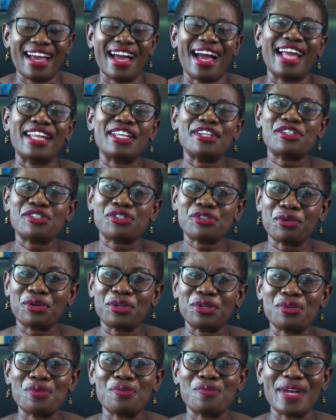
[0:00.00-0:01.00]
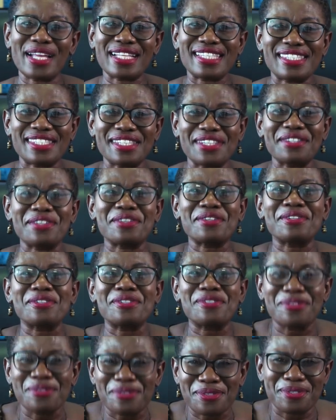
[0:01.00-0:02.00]
I to show you waiting
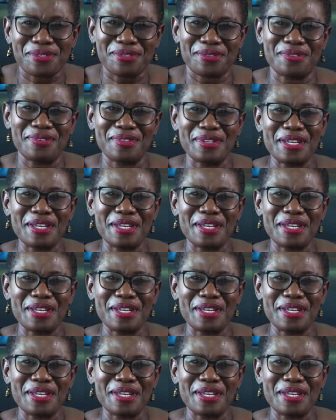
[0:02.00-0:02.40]
you do.